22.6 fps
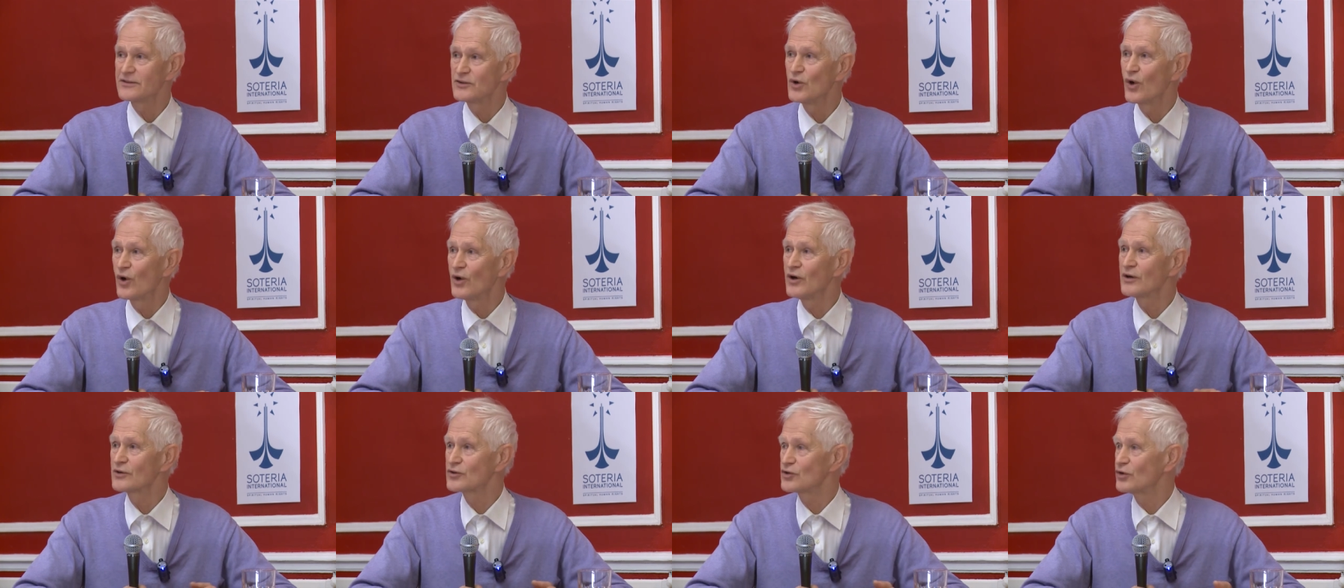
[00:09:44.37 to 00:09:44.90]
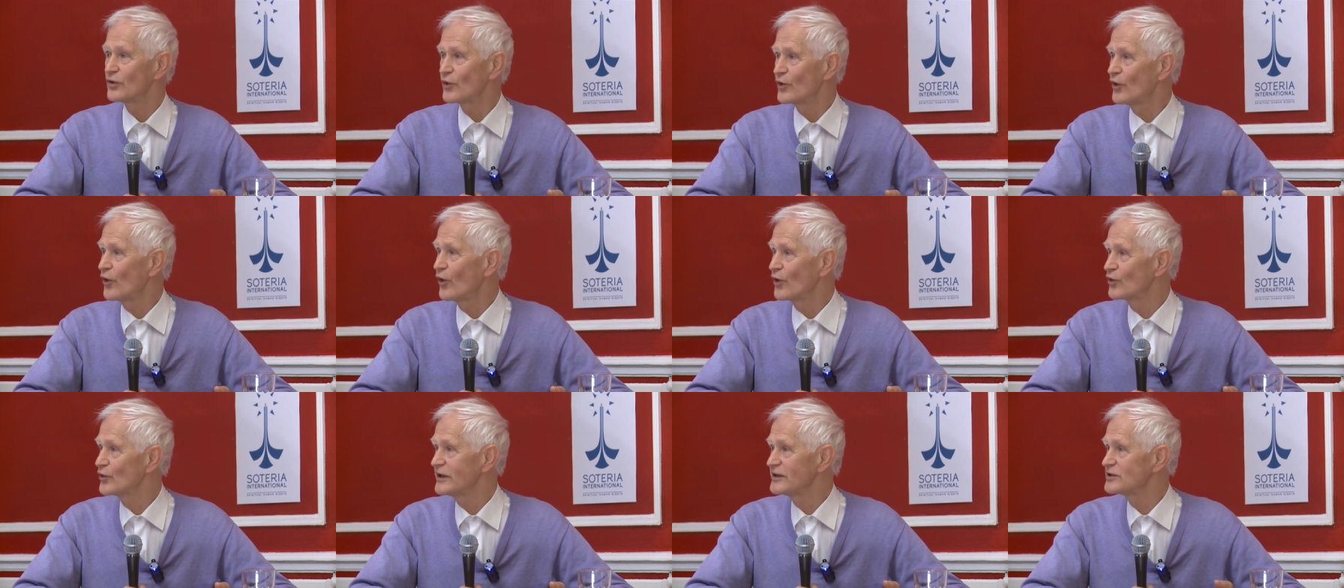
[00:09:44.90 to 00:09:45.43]
You ought
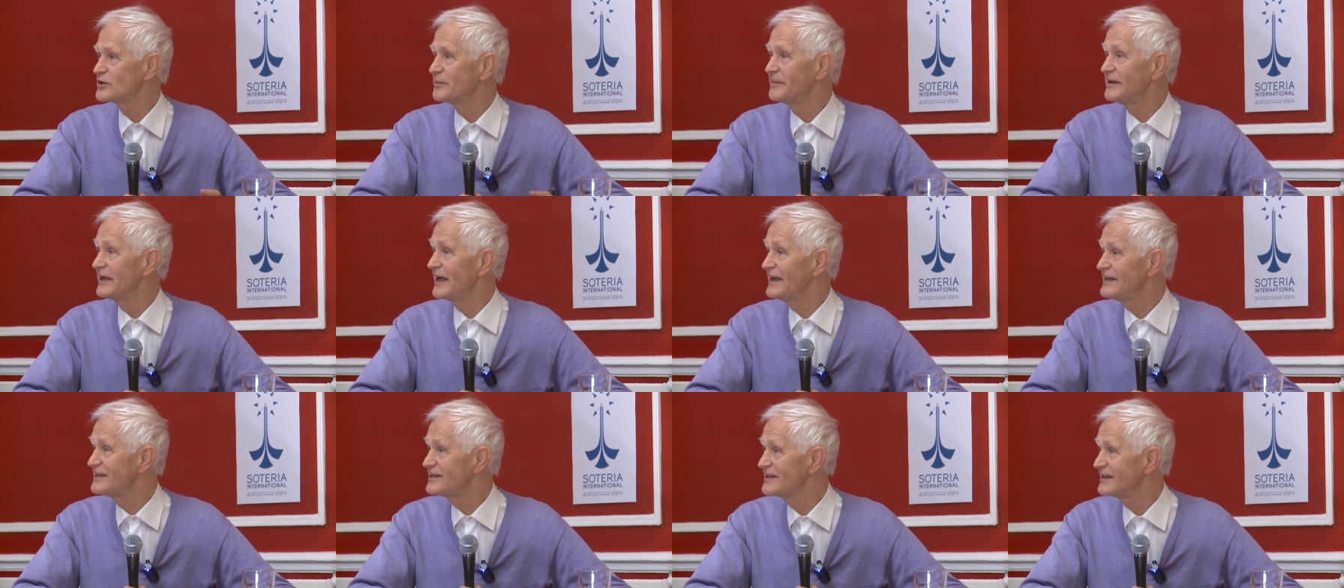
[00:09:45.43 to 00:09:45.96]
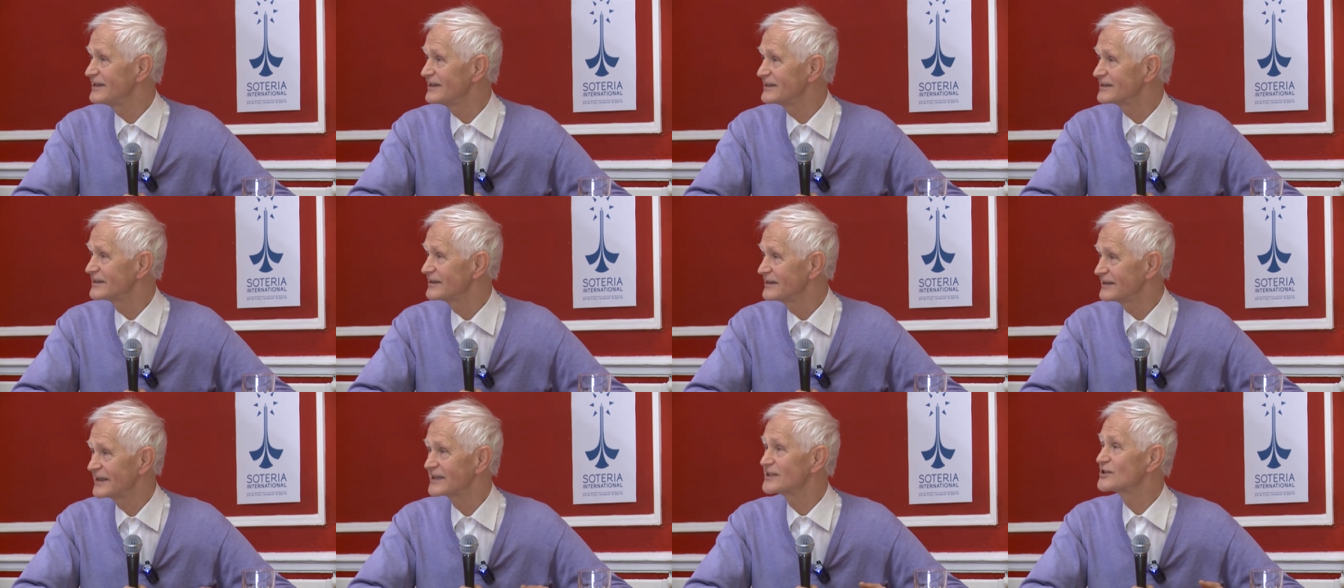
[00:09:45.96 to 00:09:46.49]
already to be 8 years.
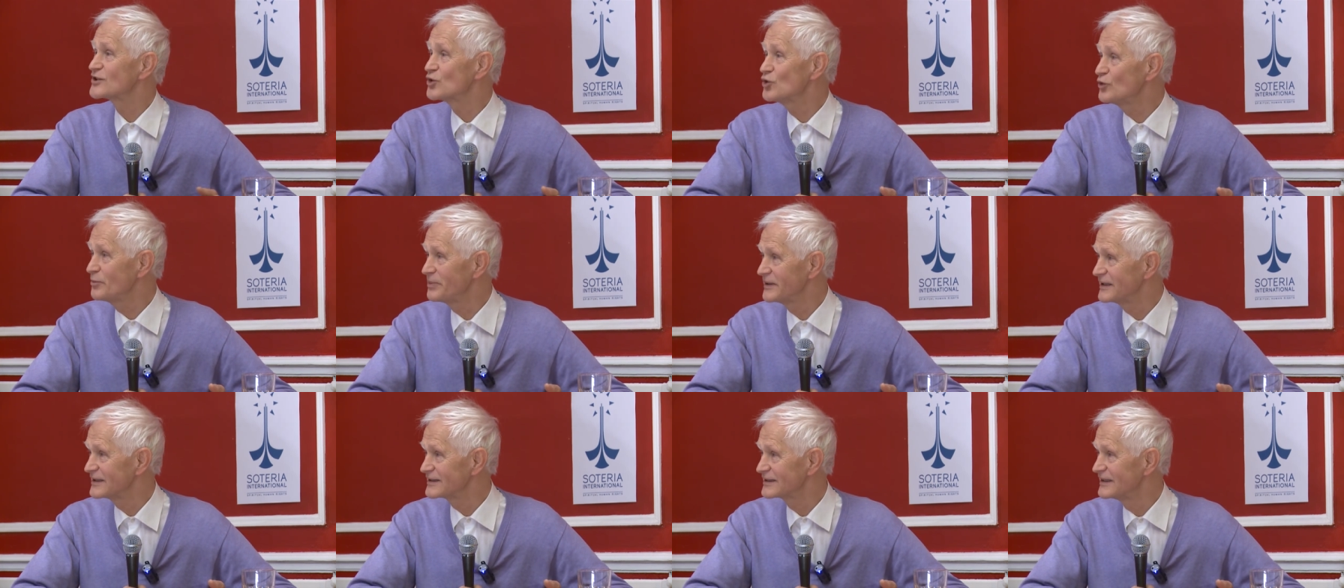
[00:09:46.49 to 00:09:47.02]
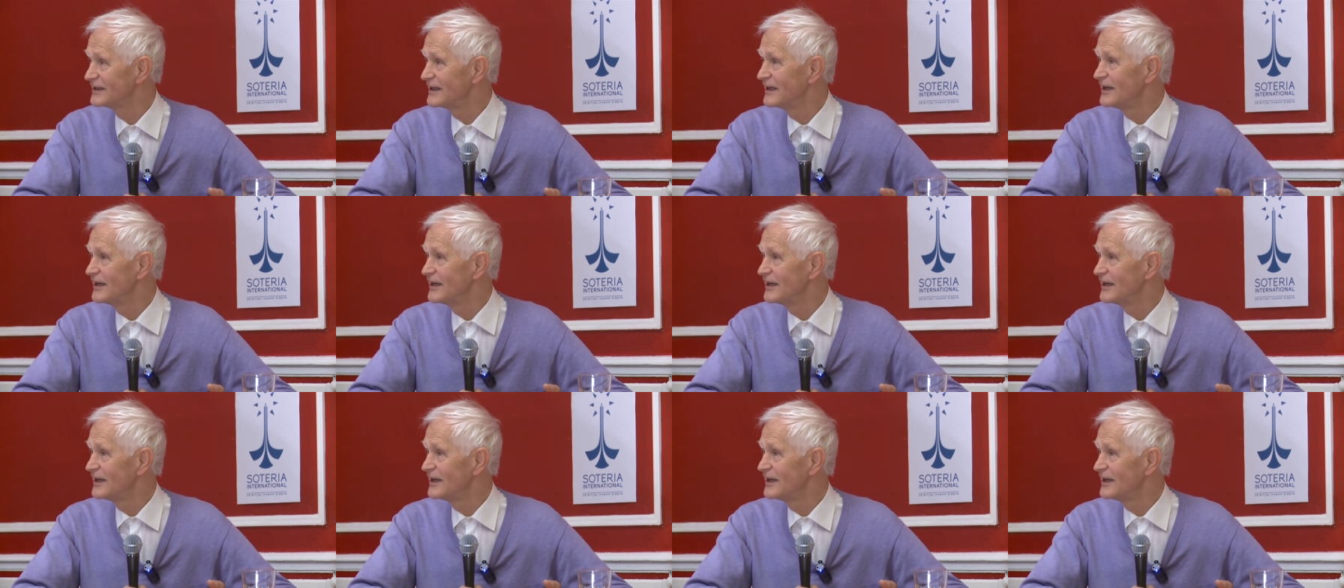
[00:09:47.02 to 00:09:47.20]
That's stupid.